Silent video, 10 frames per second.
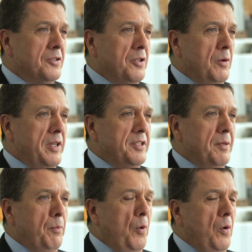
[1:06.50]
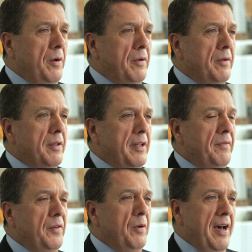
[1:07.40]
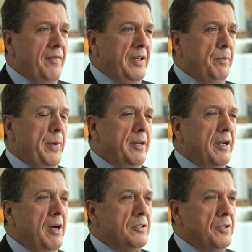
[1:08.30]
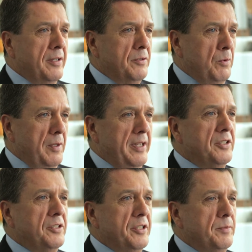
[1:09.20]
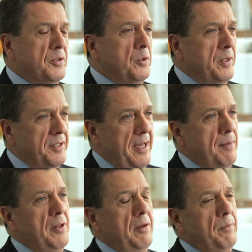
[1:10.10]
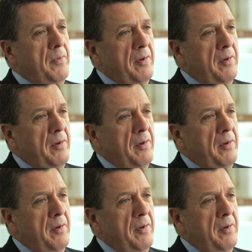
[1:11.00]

So it's important, if you have independent contractor relationships, to examine them.